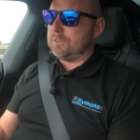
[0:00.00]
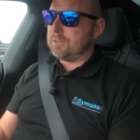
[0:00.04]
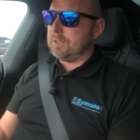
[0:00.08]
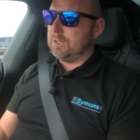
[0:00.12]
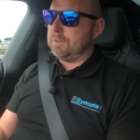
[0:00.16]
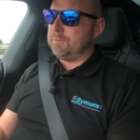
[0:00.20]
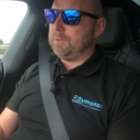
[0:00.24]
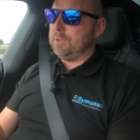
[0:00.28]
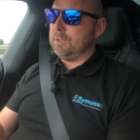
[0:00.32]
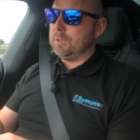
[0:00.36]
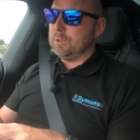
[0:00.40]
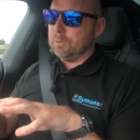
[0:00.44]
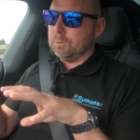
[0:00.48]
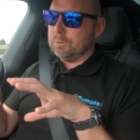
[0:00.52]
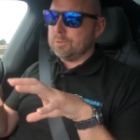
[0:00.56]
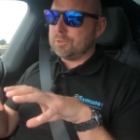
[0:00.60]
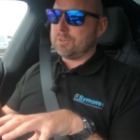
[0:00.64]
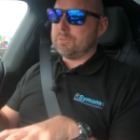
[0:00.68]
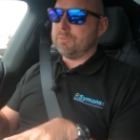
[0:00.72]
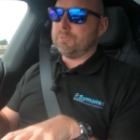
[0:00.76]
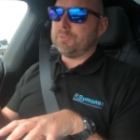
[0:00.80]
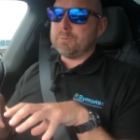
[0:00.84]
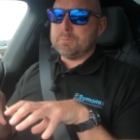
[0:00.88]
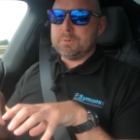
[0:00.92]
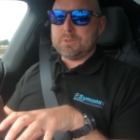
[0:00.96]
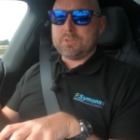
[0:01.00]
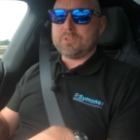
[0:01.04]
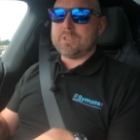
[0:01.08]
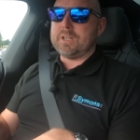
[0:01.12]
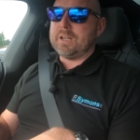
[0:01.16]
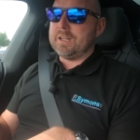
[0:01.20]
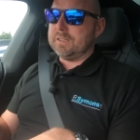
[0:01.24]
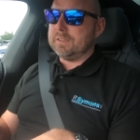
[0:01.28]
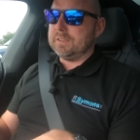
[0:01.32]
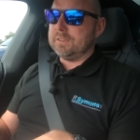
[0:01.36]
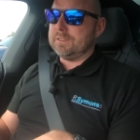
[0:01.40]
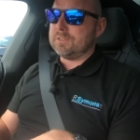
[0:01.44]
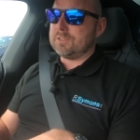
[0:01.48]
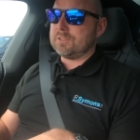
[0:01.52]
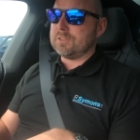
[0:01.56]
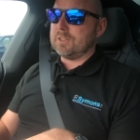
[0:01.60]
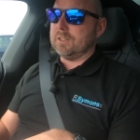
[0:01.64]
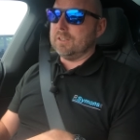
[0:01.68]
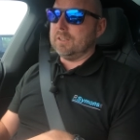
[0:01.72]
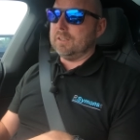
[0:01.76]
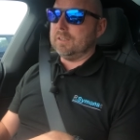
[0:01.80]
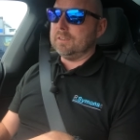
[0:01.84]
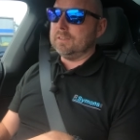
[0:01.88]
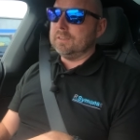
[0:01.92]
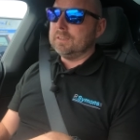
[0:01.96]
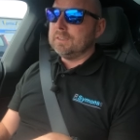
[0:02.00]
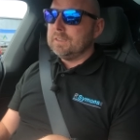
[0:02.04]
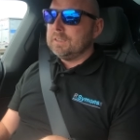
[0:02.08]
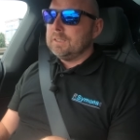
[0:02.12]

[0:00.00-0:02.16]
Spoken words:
So if you launched them from a standing start,